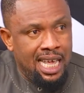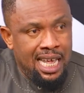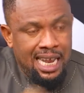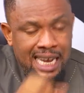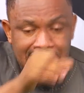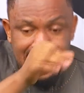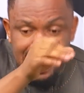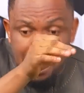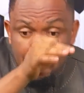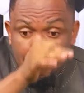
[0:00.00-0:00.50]

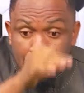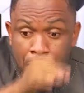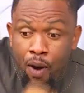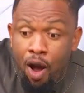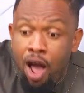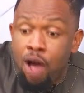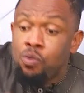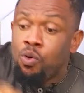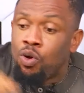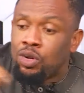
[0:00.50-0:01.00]
The
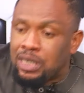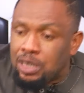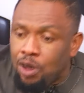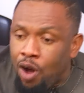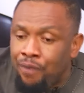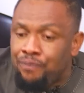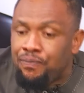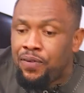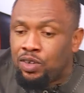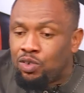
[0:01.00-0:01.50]
boy was
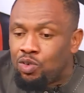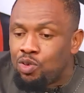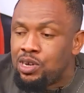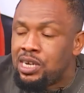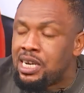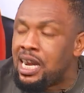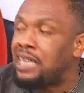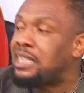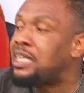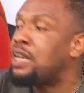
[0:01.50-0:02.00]
offered to
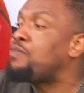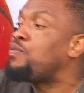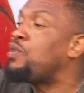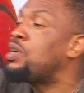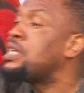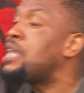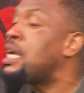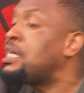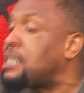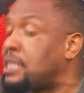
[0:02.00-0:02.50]
United for
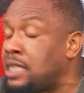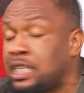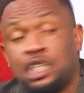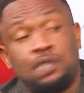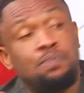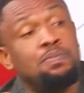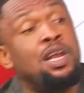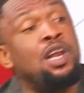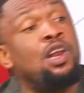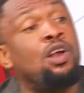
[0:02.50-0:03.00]
just six
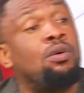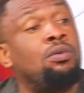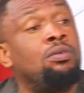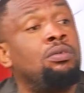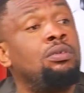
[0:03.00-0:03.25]
million